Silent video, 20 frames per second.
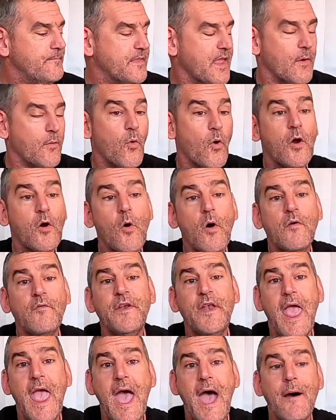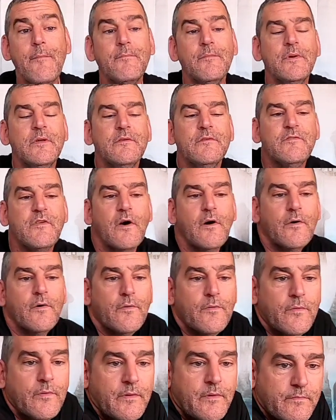They work off an app.
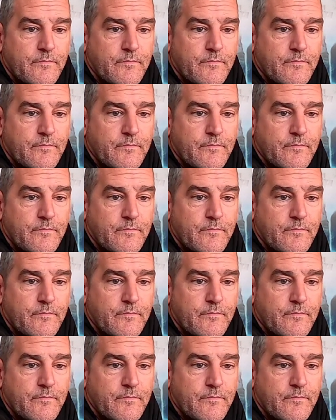So